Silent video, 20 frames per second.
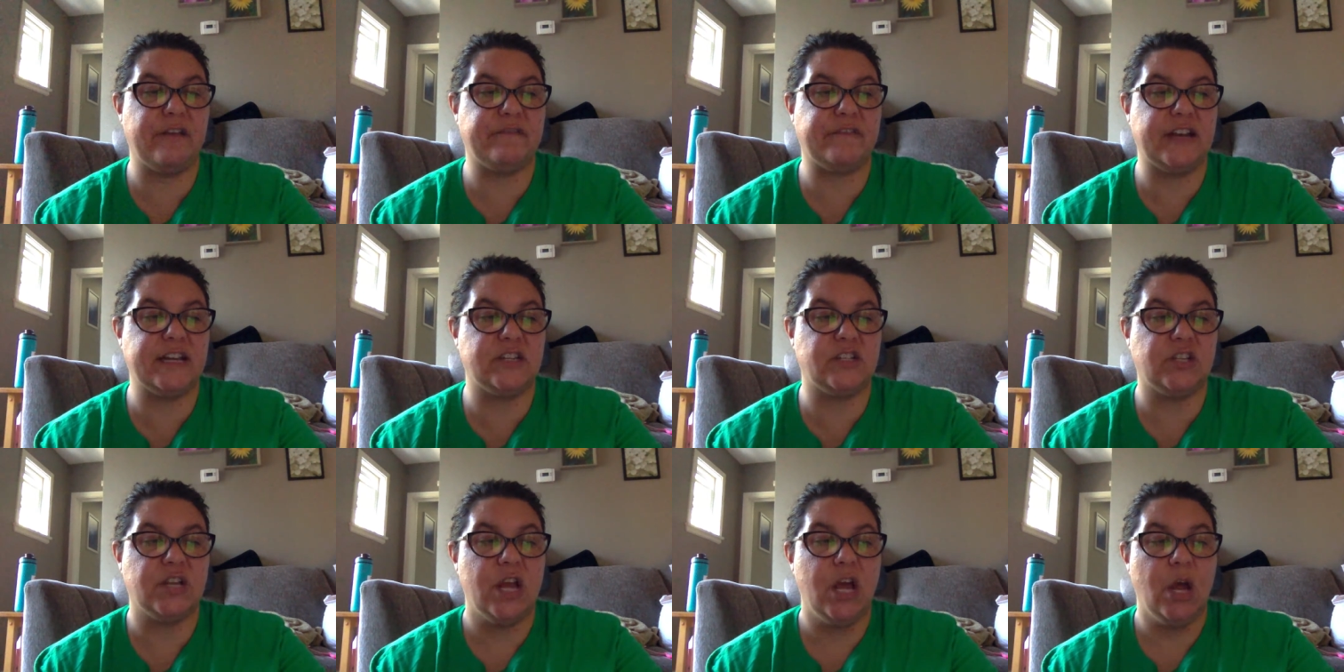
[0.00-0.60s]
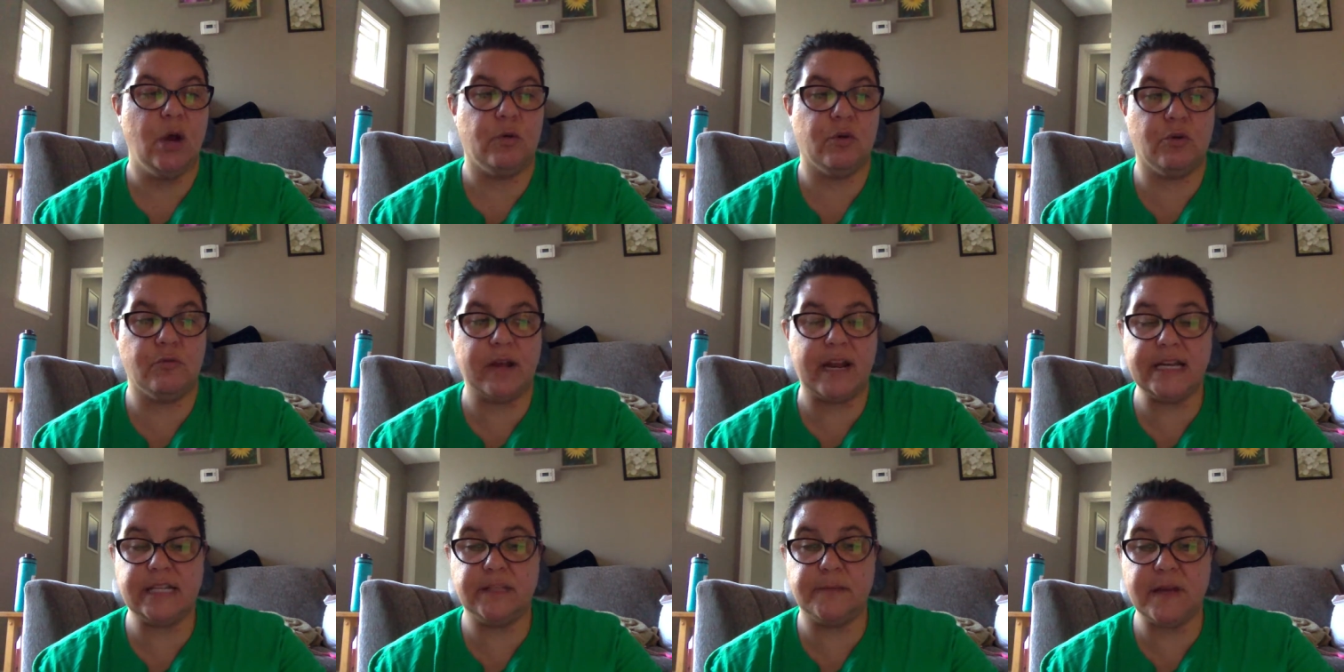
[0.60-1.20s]
Fudge, we're
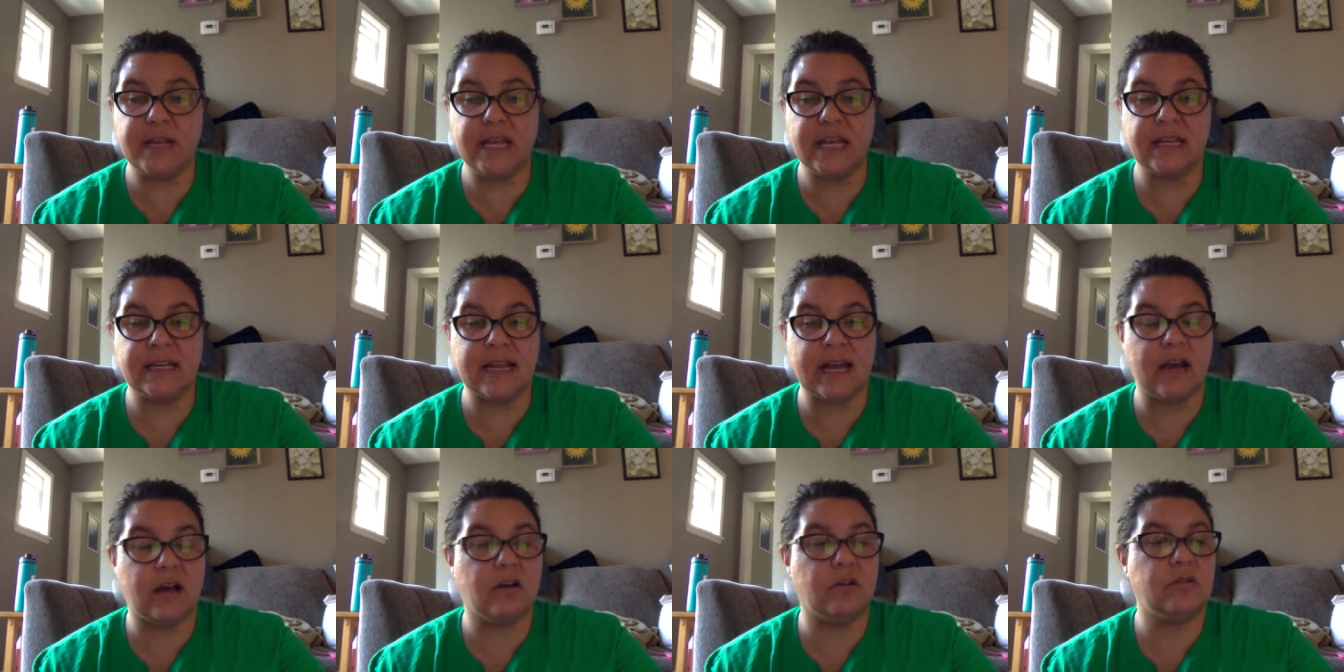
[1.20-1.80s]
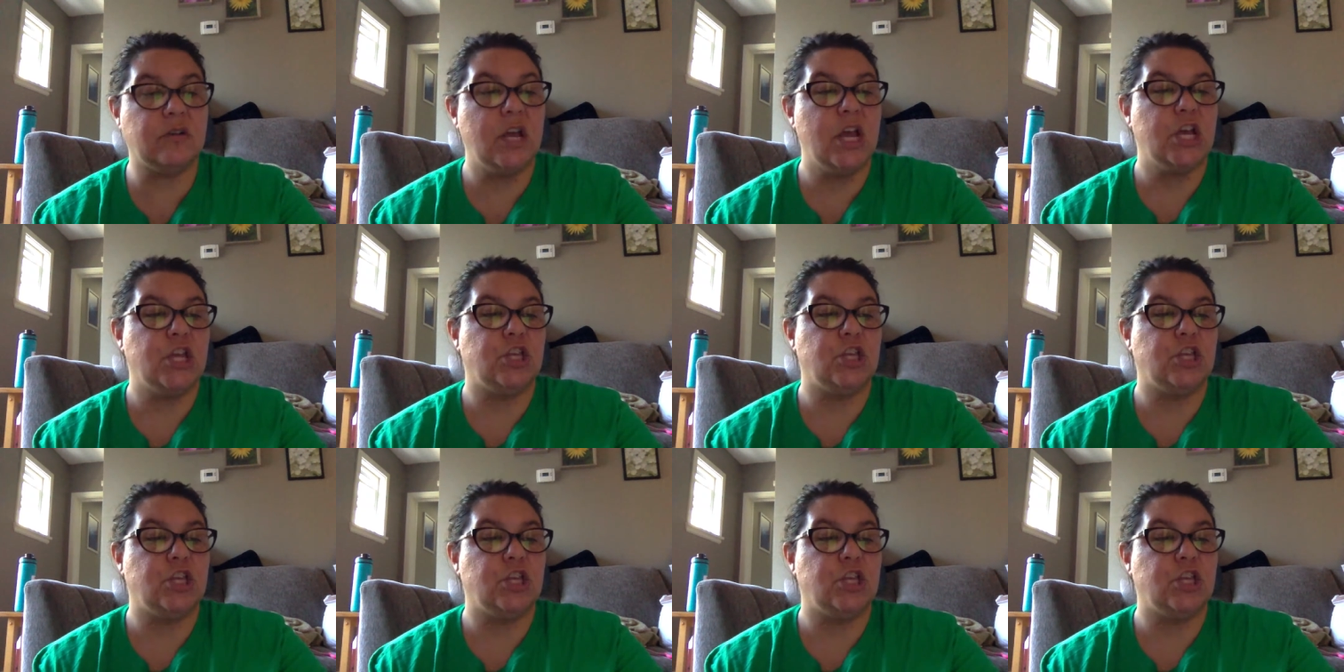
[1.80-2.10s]
ready to begin now.